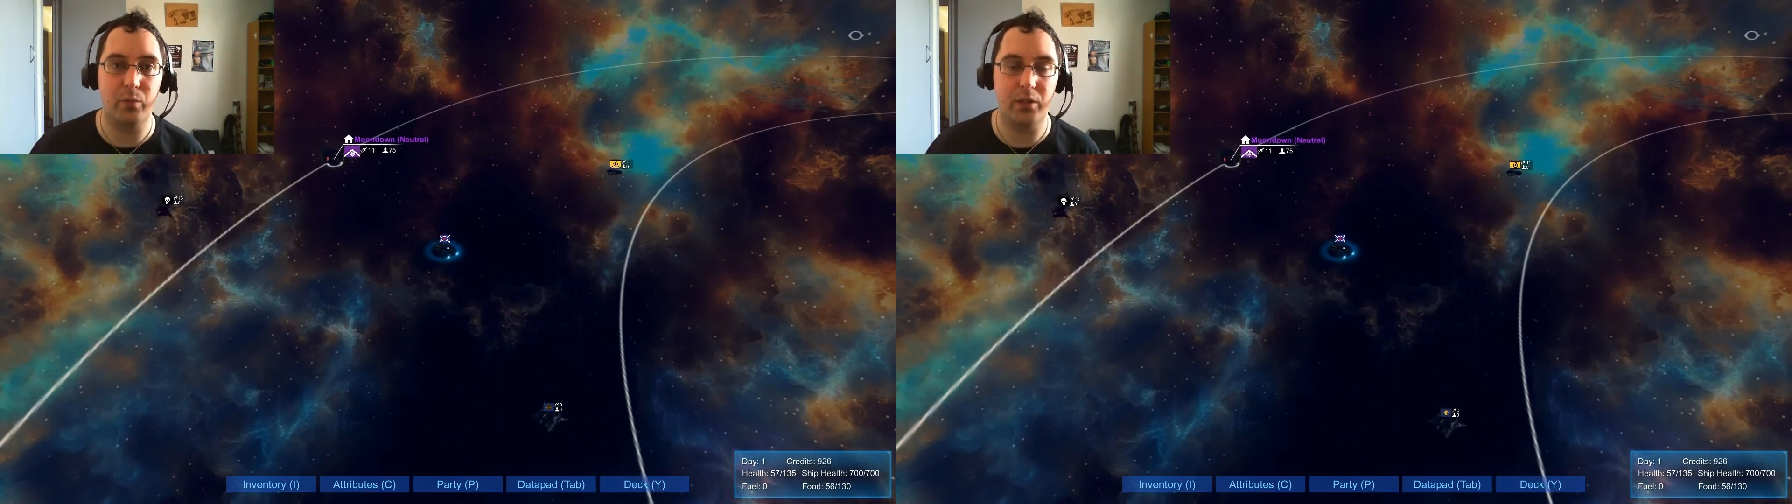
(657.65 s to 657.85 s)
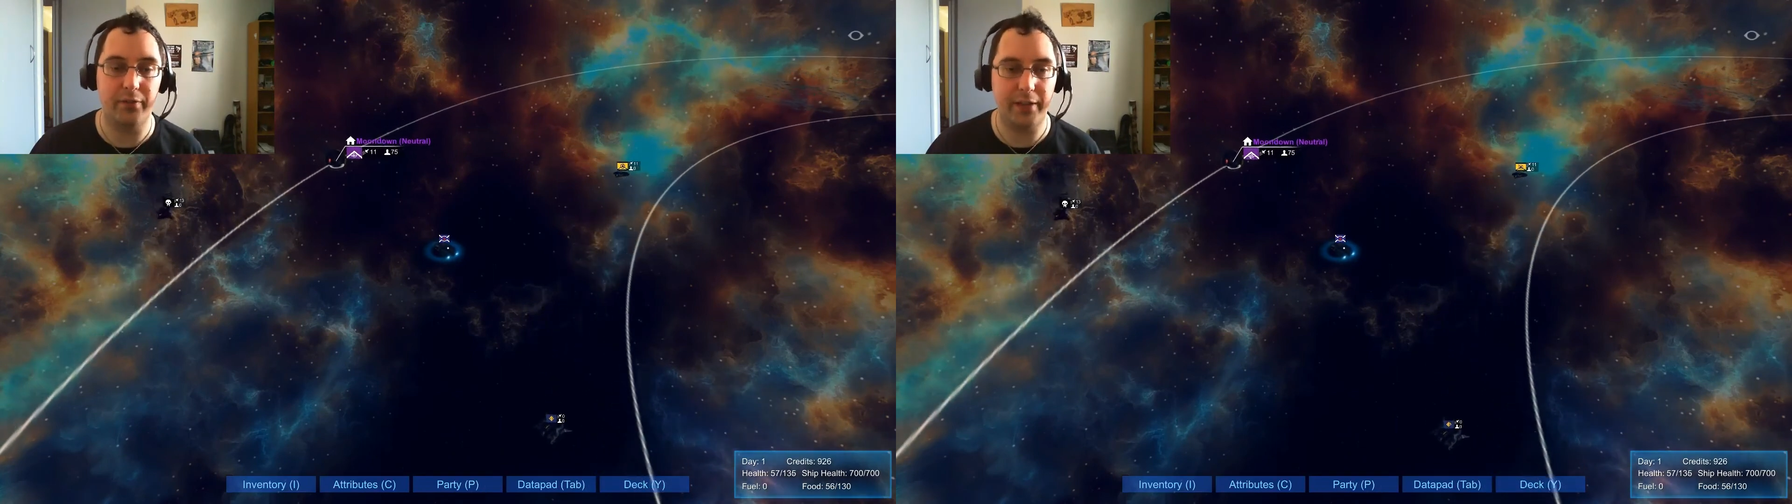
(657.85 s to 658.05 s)

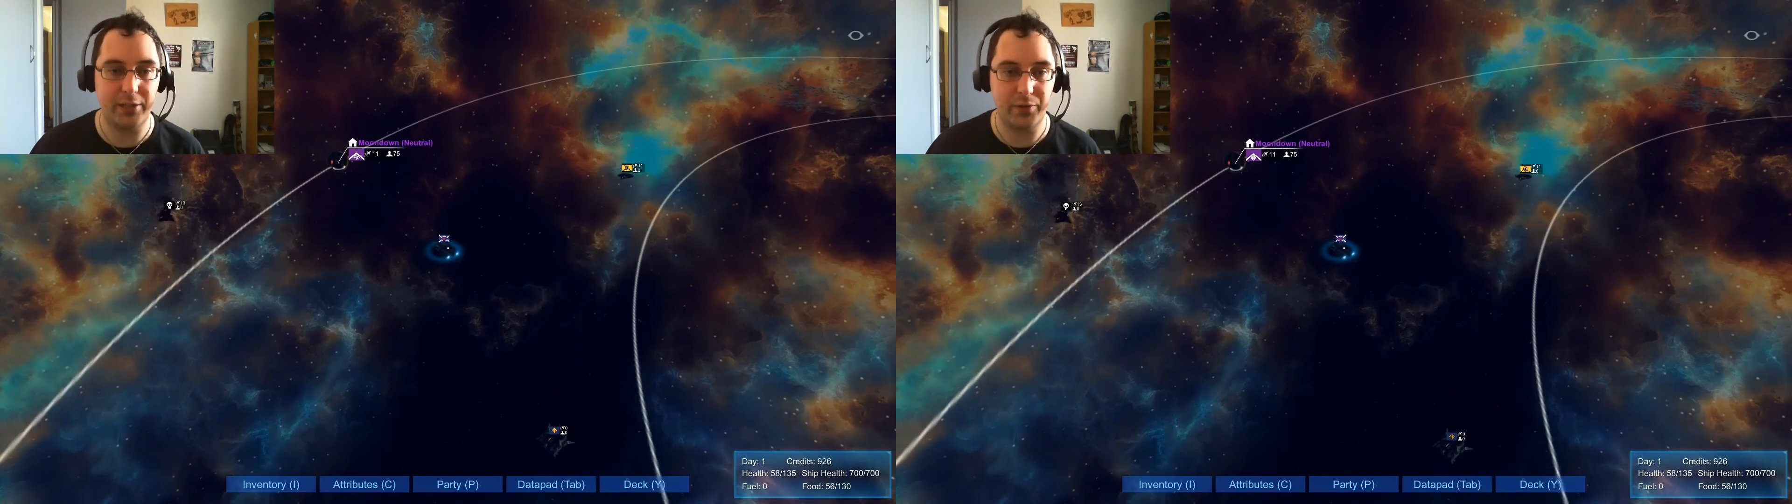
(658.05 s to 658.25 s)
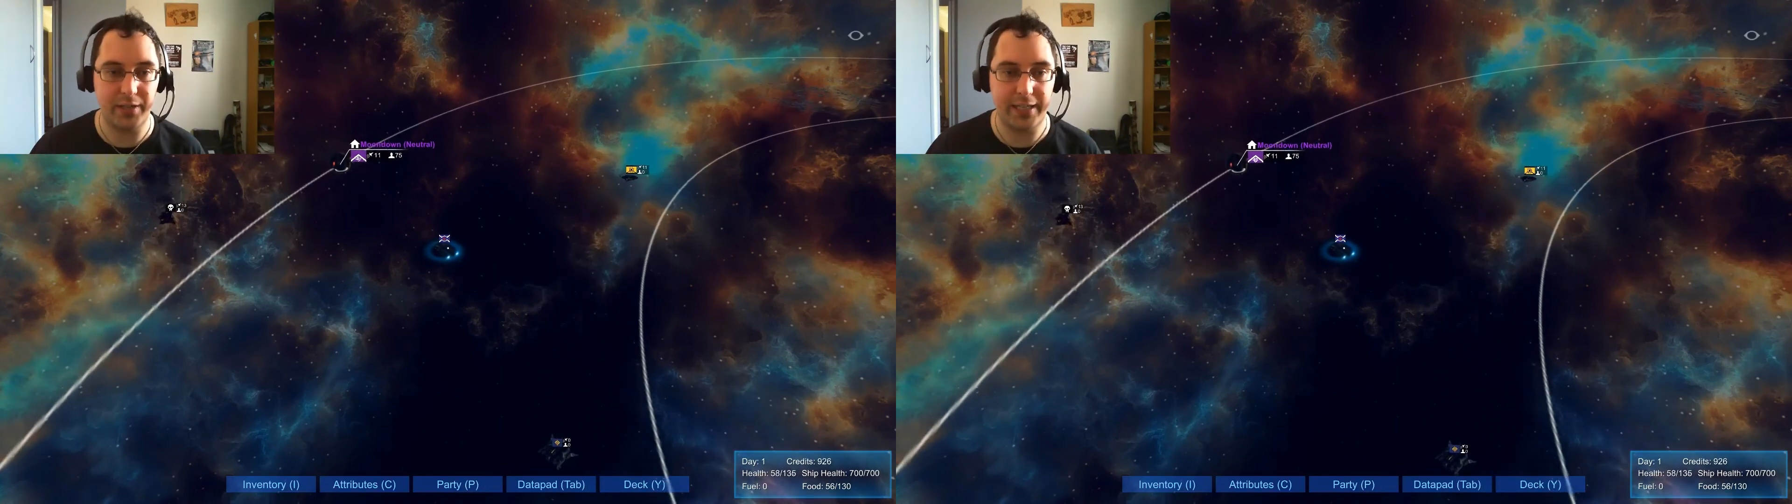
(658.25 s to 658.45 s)
will
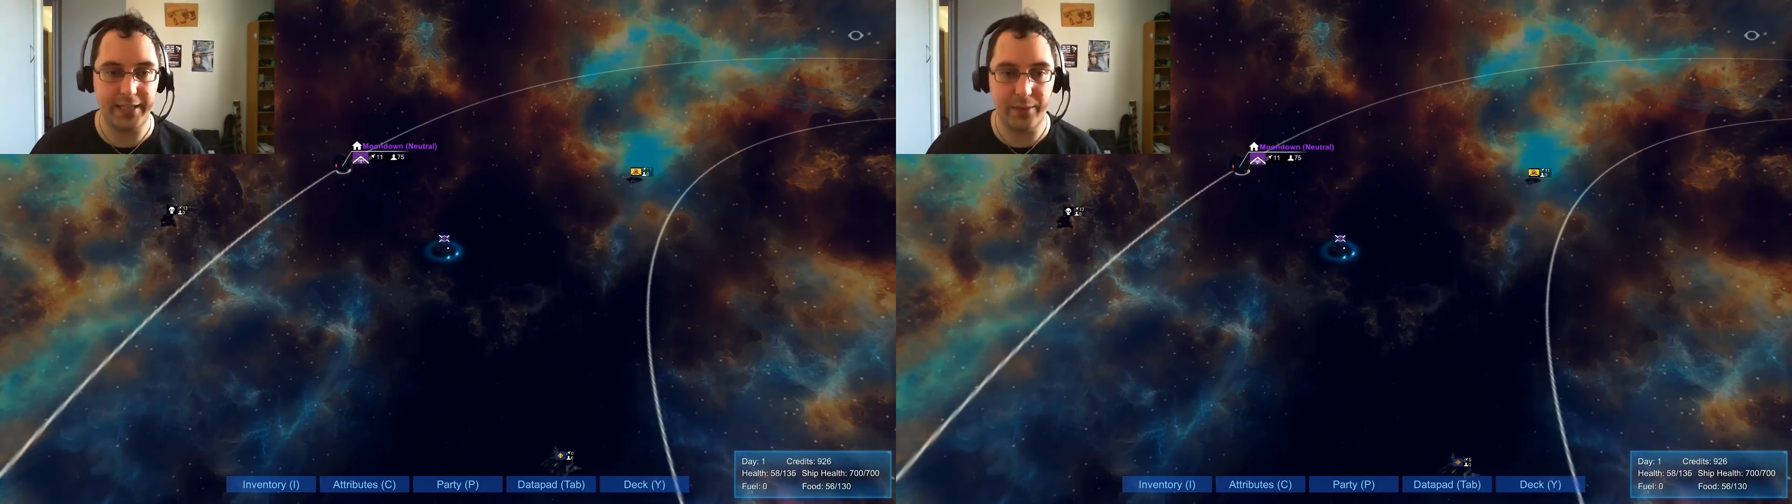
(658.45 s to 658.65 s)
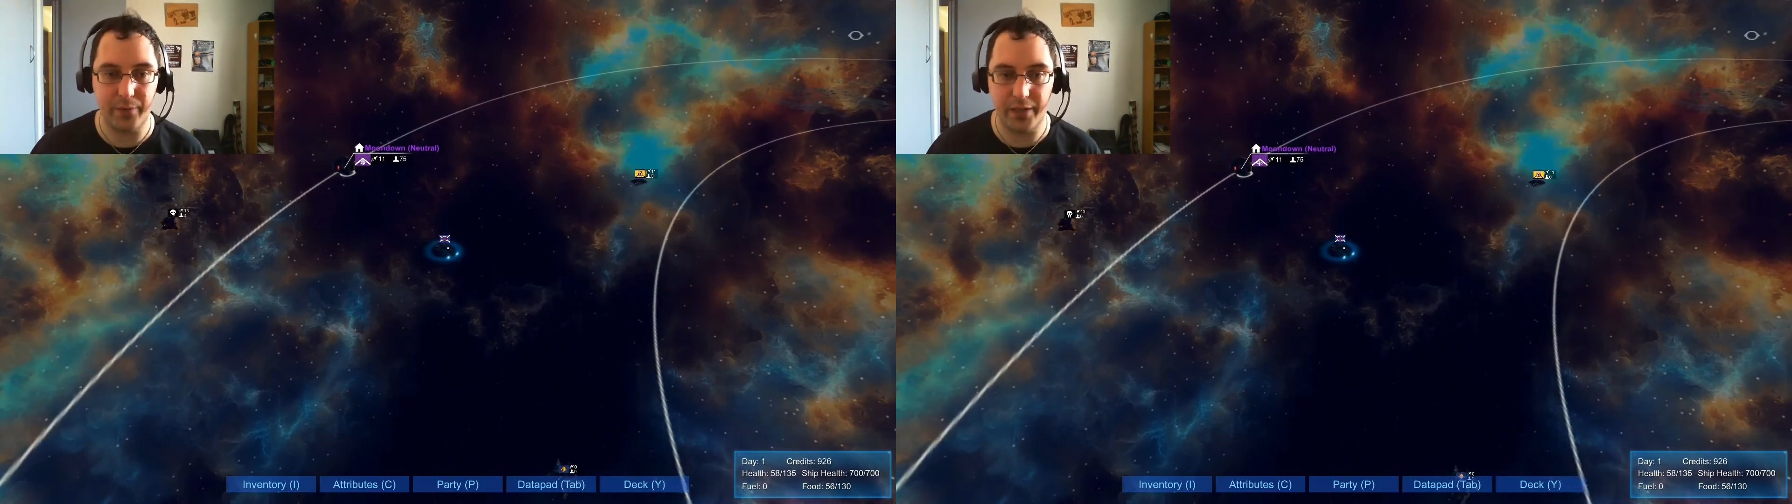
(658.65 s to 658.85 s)
affect your
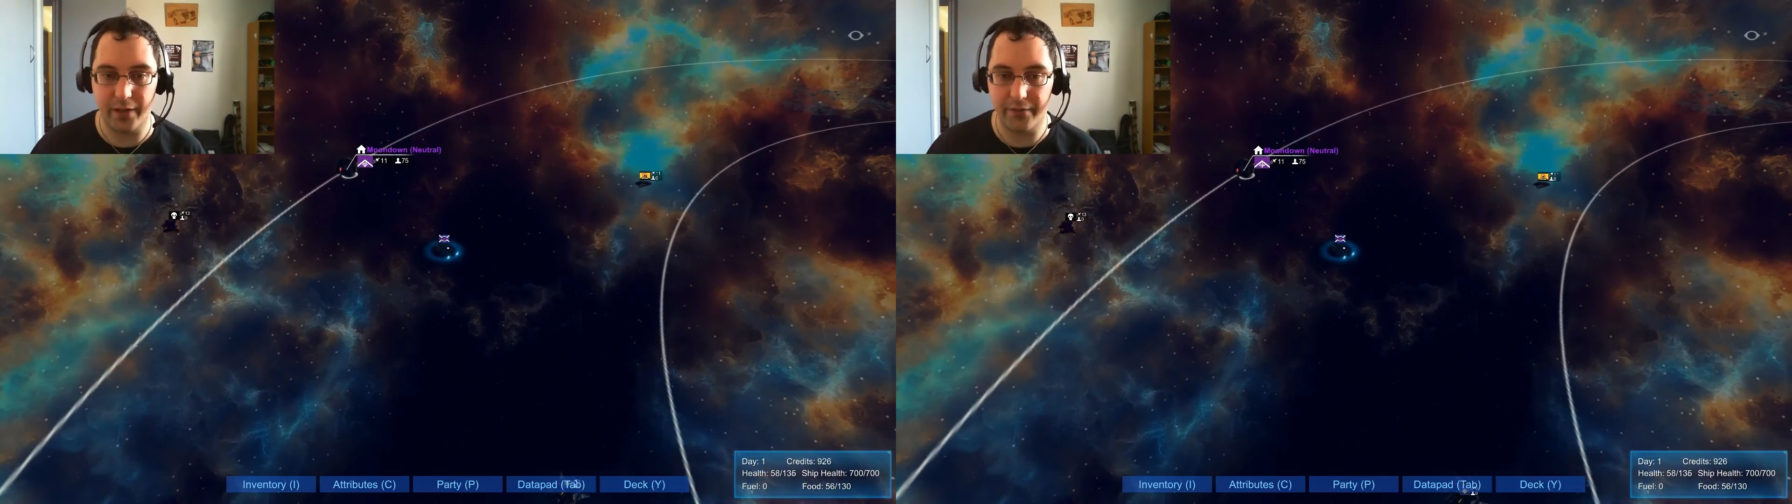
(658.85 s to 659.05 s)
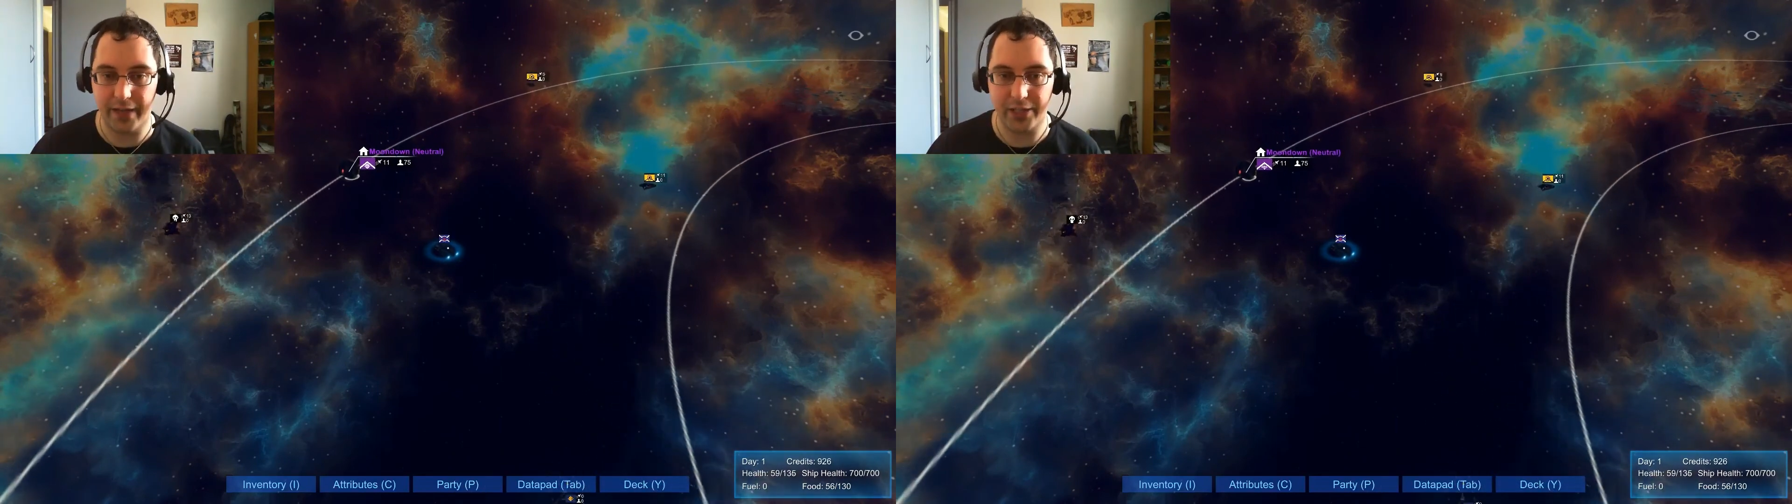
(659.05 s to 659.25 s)
standing with the
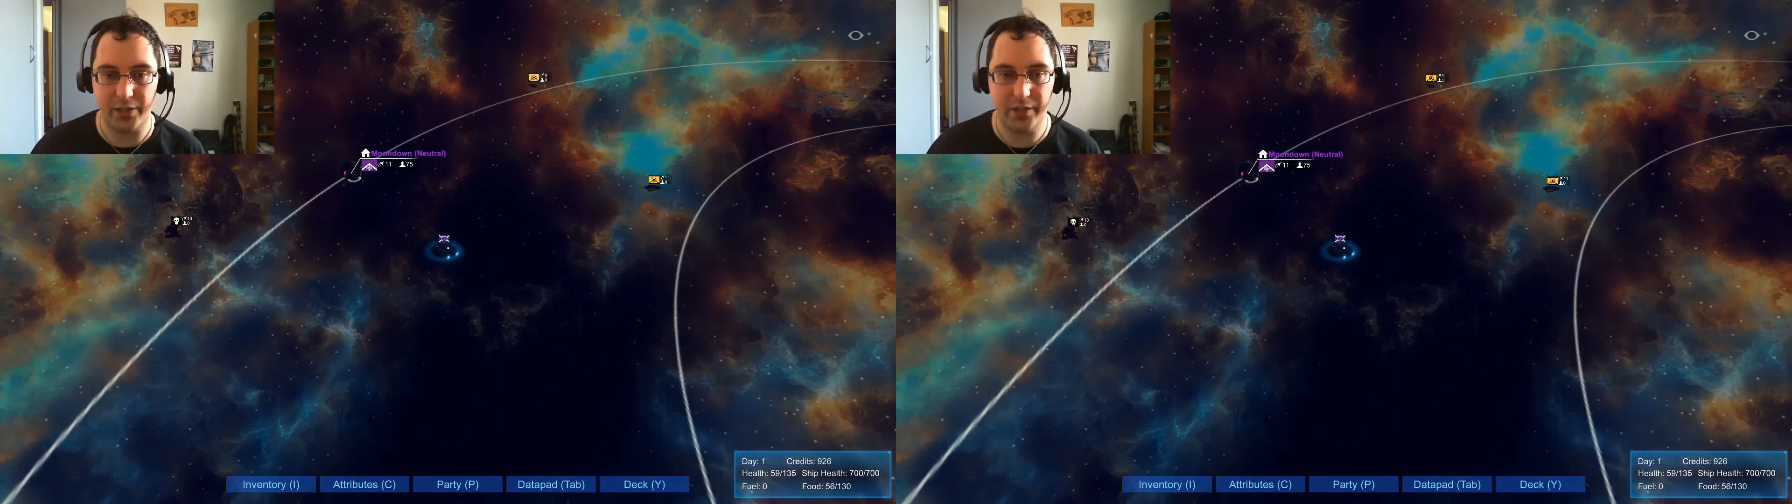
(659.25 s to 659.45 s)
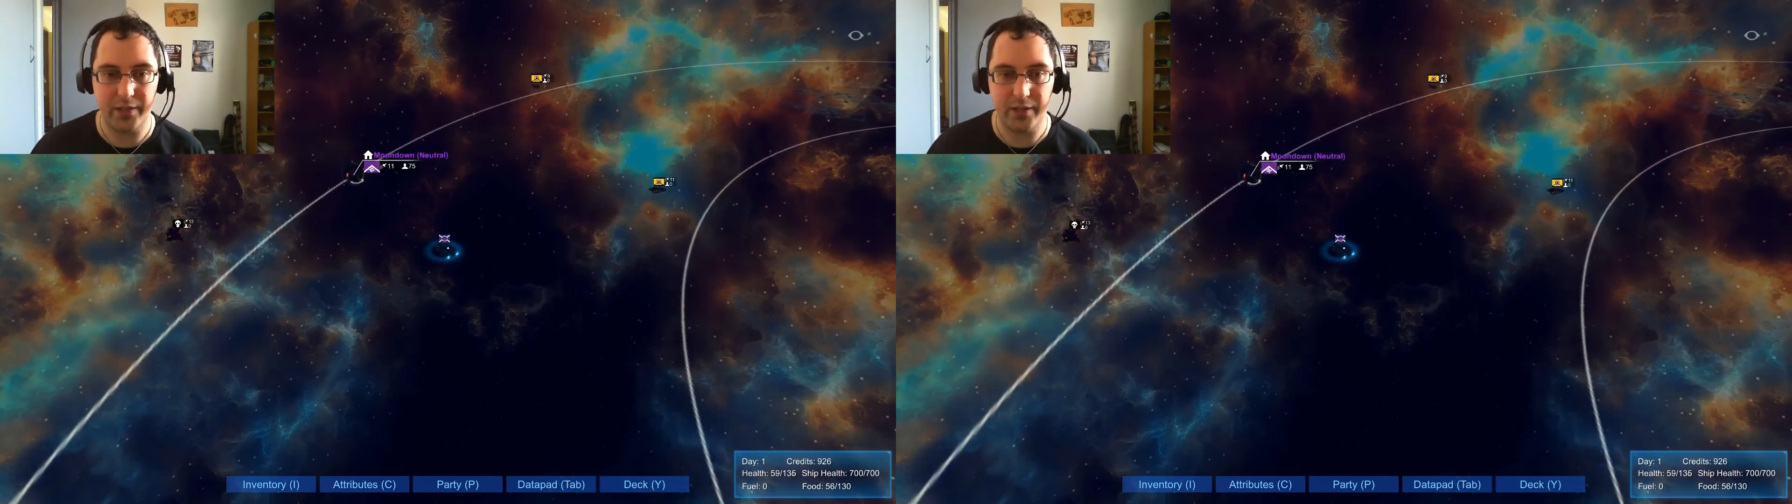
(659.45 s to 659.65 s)
other
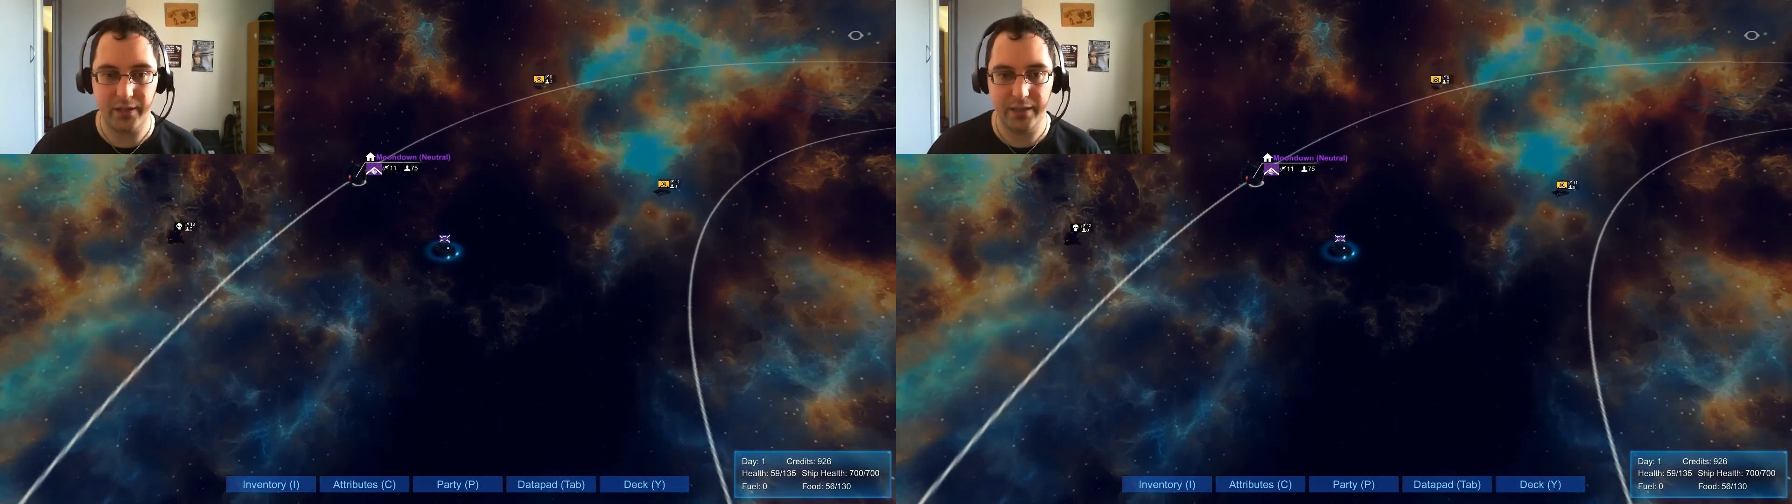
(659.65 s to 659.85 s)
factions.